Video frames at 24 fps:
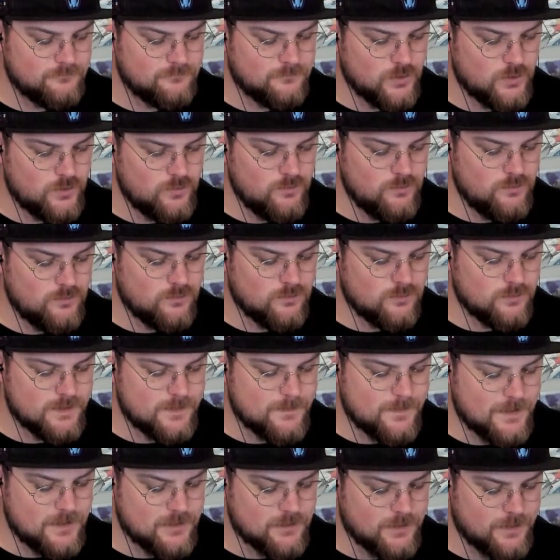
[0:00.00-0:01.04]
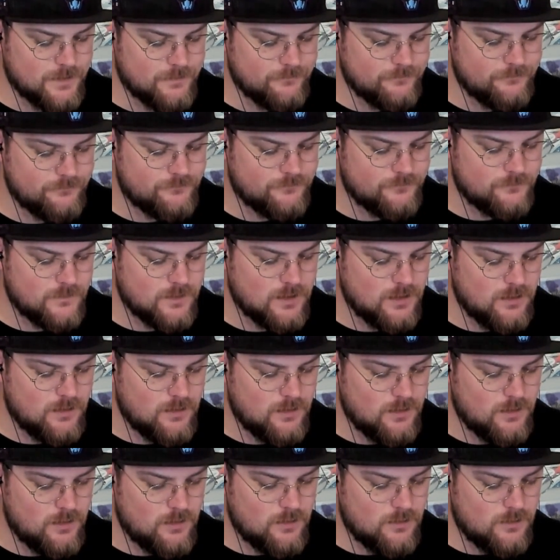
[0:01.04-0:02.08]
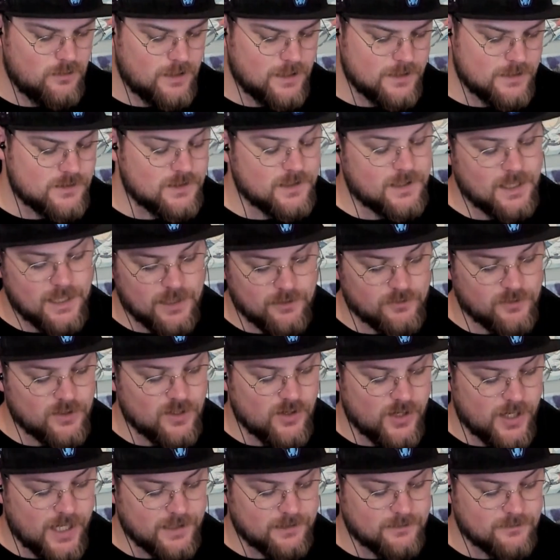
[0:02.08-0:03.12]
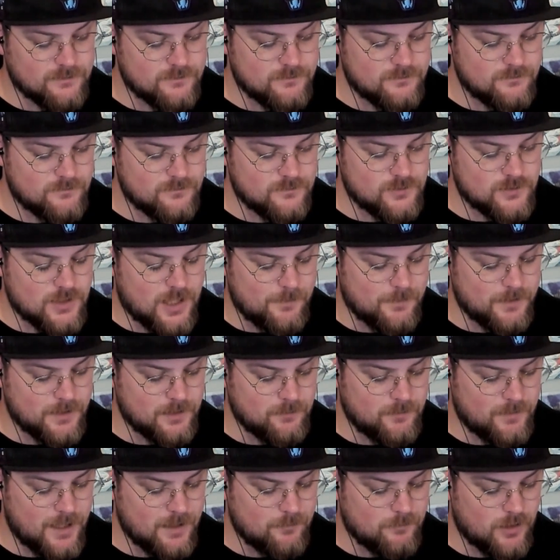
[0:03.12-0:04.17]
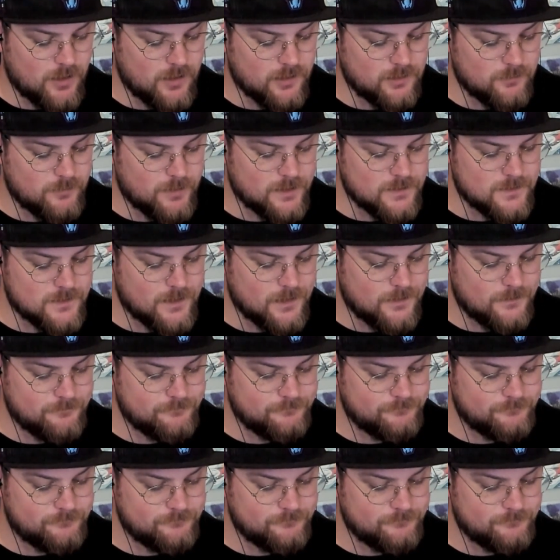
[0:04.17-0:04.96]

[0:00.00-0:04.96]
Ooh, especially. I actually kind of regret dropping the Magmar on the bench, huh?